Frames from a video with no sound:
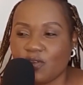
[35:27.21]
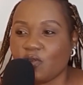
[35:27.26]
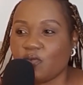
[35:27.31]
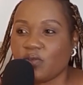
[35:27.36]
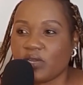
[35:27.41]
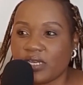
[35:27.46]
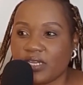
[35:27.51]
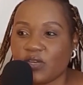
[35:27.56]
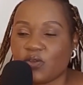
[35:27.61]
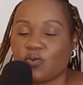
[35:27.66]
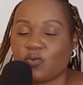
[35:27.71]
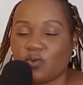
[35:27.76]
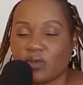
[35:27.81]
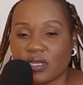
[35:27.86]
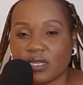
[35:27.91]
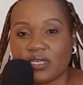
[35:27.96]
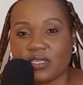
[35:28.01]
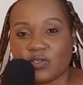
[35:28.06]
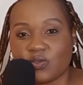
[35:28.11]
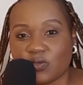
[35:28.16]
I know we did
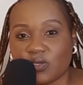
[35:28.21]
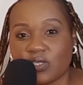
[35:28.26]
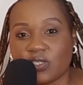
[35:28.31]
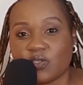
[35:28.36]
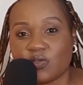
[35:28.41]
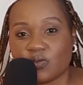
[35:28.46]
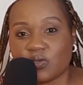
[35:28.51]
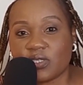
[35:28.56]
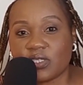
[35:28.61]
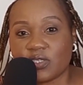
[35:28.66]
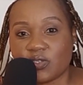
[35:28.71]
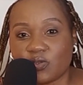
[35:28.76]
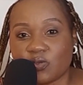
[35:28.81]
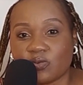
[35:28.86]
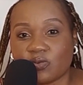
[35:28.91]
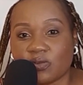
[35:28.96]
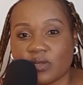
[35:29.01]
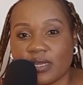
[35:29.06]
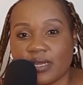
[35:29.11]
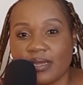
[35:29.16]
well in twenty
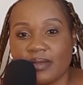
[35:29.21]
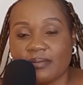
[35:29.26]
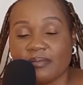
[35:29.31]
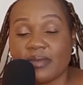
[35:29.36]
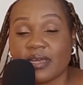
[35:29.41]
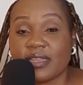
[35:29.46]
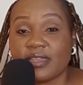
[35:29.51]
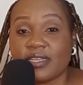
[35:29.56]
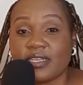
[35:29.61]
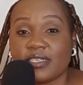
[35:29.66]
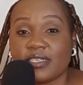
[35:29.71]
twenty-two, but